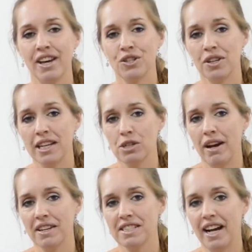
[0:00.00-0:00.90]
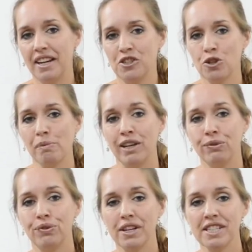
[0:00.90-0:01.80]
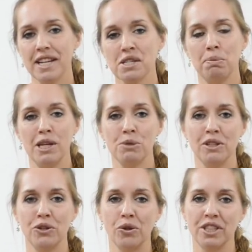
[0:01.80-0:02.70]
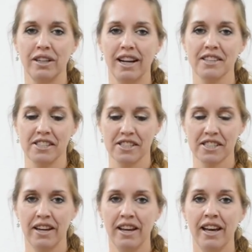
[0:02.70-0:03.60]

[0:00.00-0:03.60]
so that's why I decided to make a fun centerpiece with cocktail glasses.